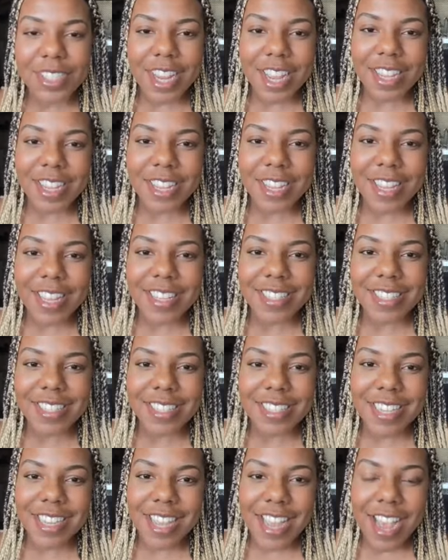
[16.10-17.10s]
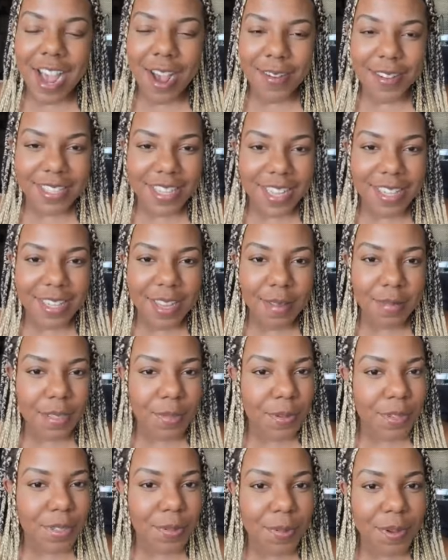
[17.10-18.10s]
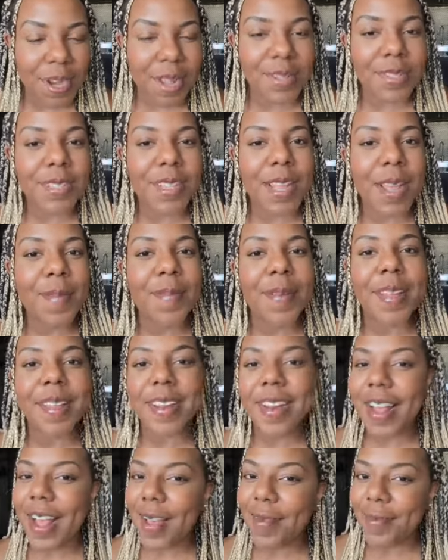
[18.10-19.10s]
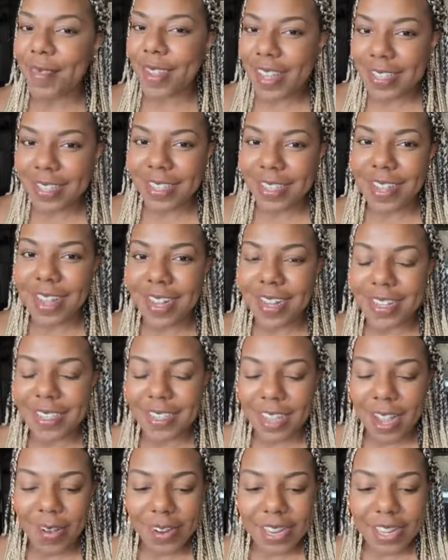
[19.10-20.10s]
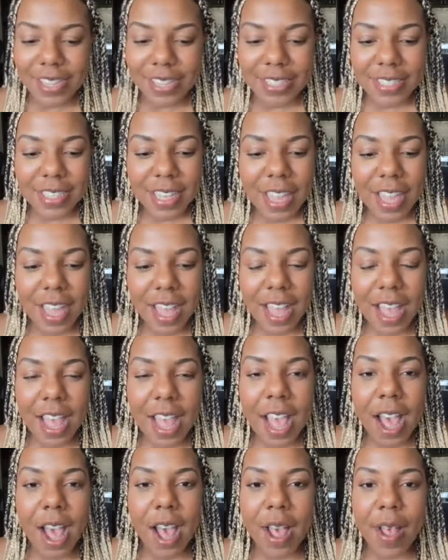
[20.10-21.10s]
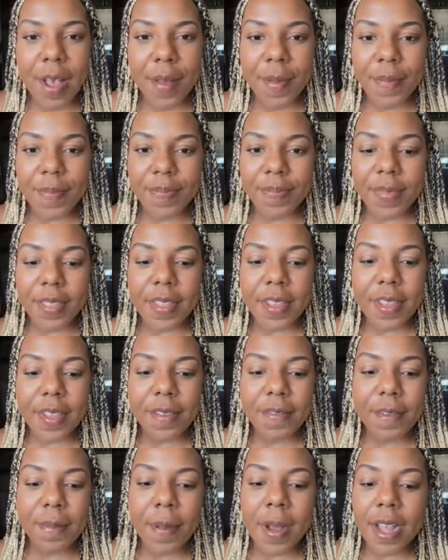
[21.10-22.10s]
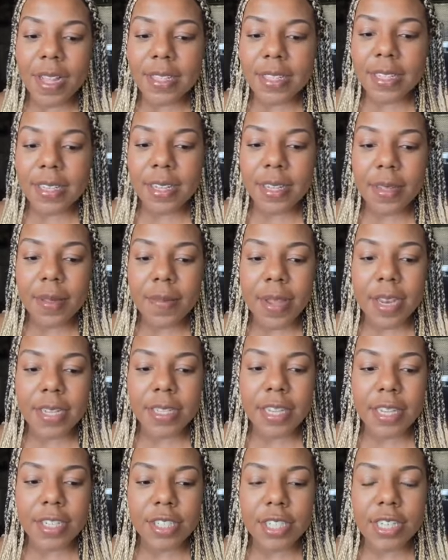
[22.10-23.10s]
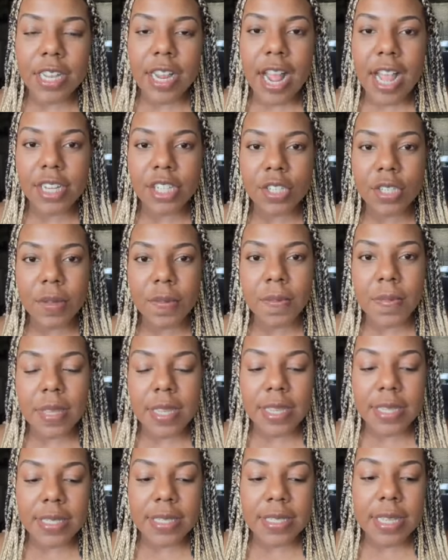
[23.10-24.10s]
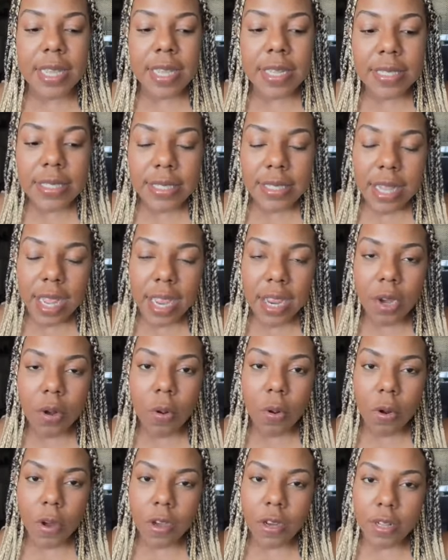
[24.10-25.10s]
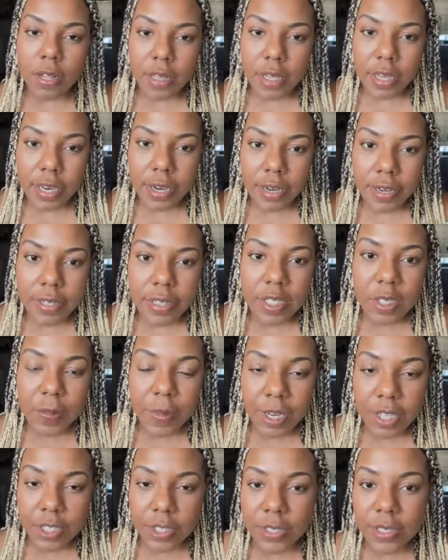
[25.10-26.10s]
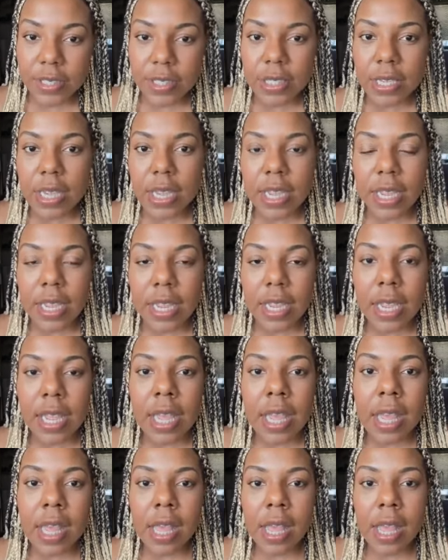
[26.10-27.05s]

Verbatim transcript: check and see how exactly I'm supposed to pronounce that, but I'm guessing that is how it is. Um, the Vipassana meditation, it actually means insight or clear special seeing.